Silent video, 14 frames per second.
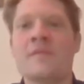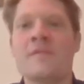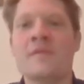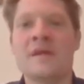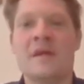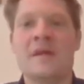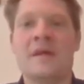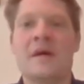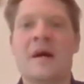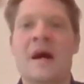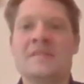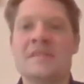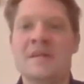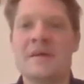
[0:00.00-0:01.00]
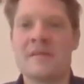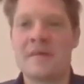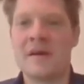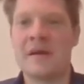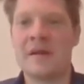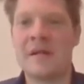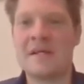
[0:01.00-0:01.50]
the idea
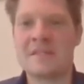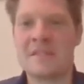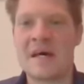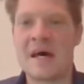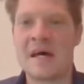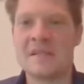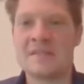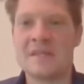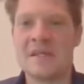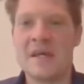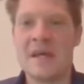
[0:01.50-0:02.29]
there is that